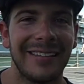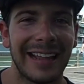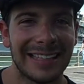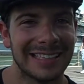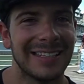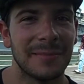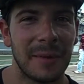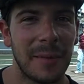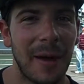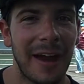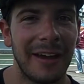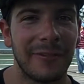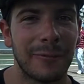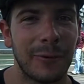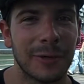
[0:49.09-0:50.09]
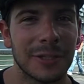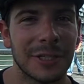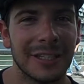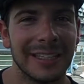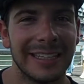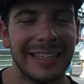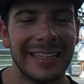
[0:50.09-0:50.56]
That slipped me by,
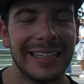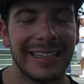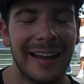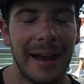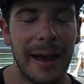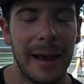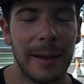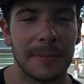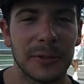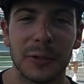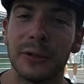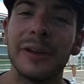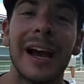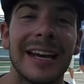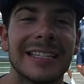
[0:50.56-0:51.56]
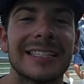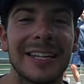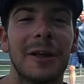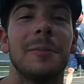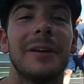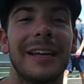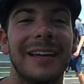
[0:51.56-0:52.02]
unfortunately. So you guys,
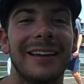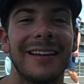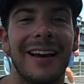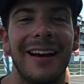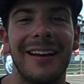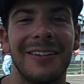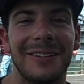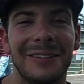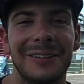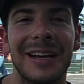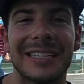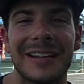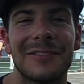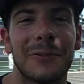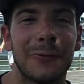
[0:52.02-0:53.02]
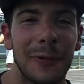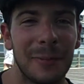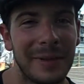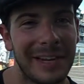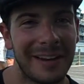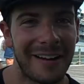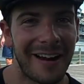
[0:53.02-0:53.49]
tell me, you guys have to fill
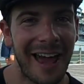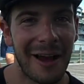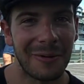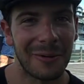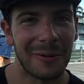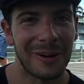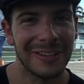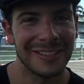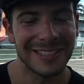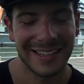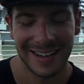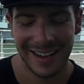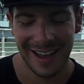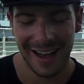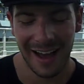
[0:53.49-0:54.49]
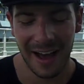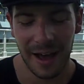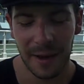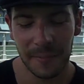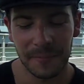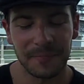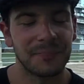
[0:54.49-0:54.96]
me in on how he was.
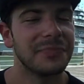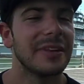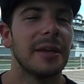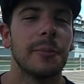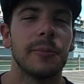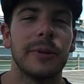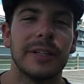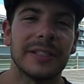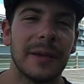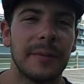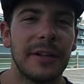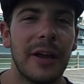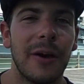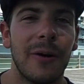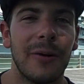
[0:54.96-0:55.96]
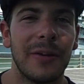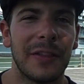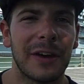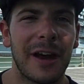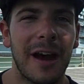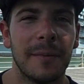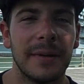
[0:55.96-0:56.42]
Please let me know in the
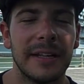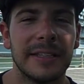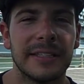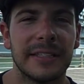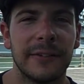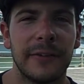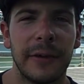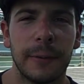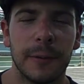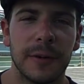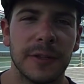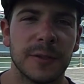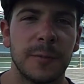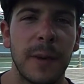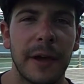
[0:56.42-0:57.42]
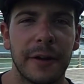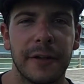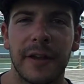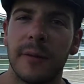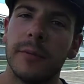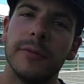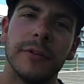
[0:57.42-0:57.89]
comments if he was better
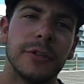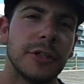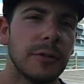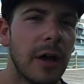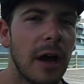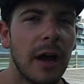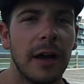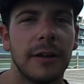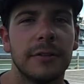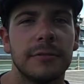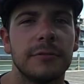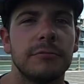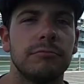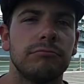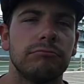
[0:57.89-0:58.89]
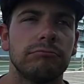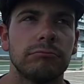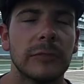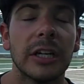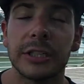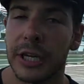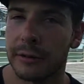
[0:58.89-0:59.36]
than
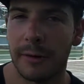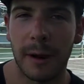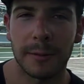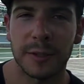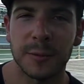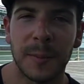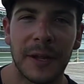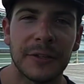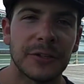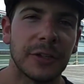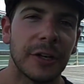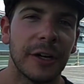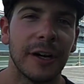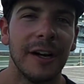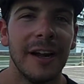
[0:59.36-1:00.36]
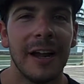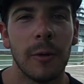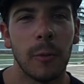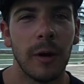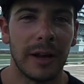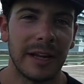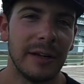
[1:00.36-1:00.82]
J. Robert Spencer,
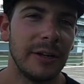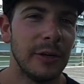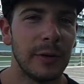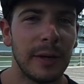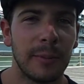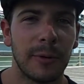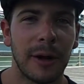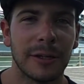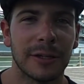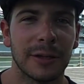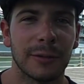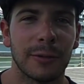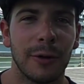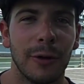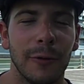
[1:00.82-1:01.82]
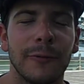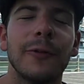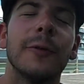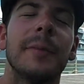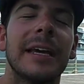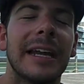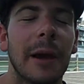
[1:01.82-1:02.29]
what he knew he brought to the role.
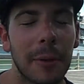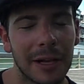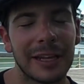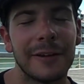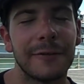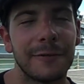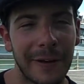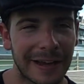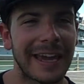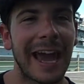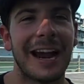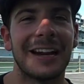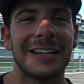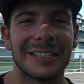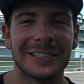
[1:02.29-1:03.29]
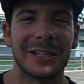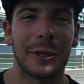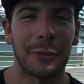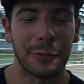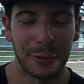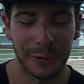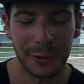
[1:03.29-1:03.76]
Fill me in. I want to live vicariously
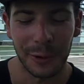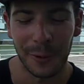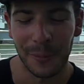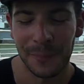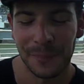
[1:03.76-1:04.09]
through you.